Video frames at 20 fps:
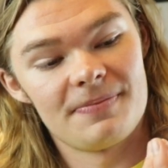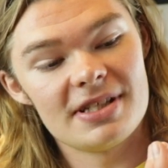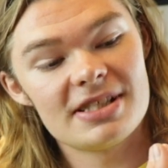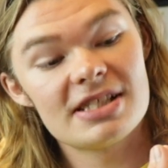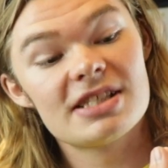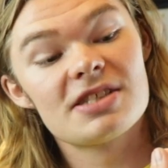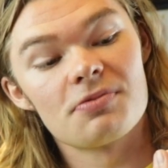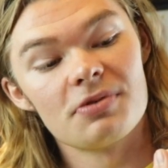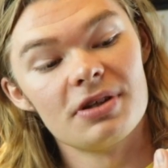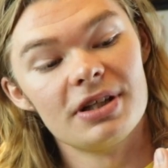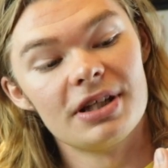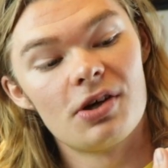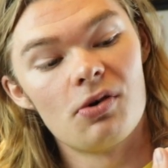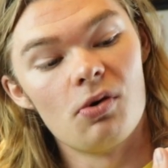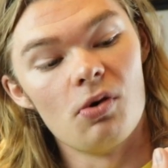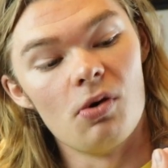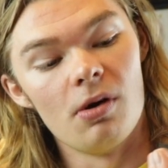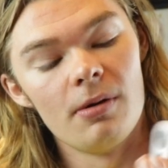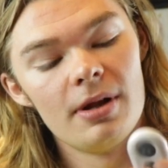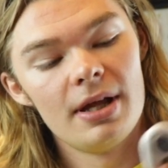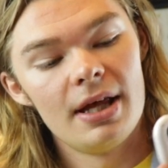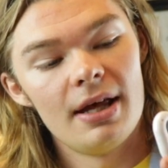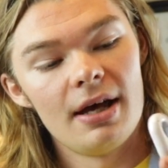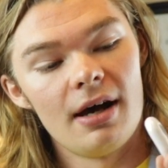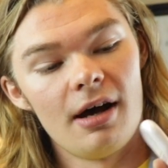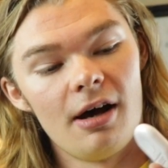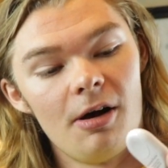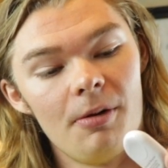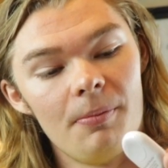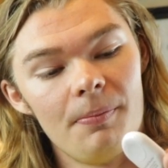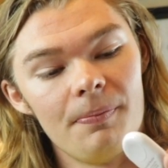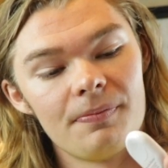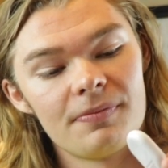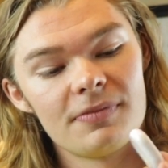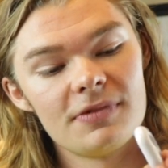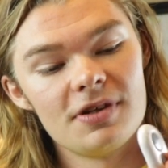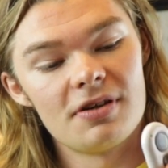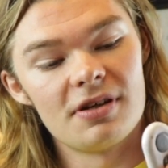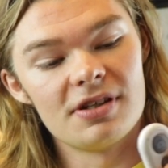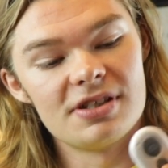This is really cool.
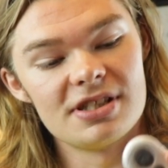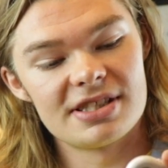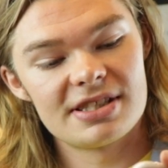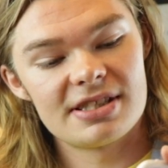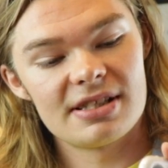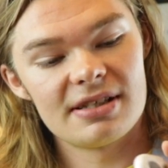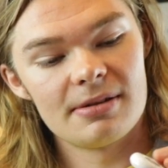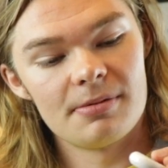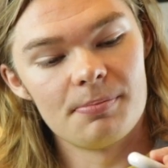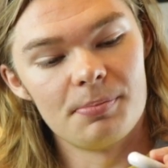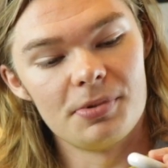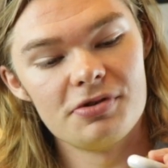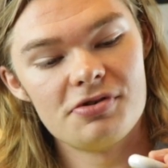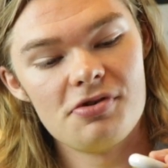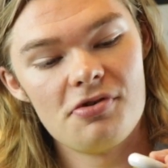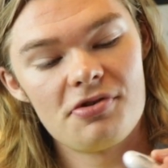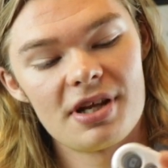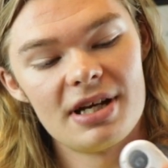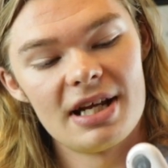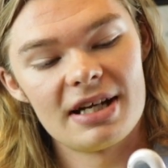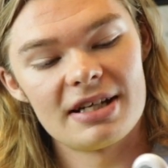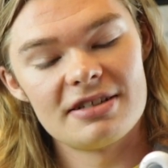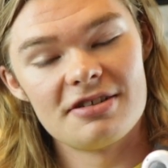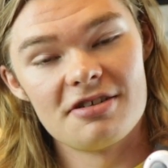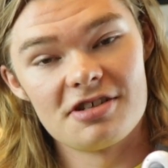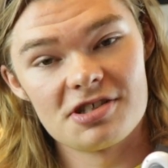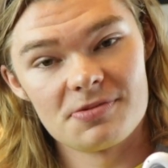You could just Bluetooth connect it to your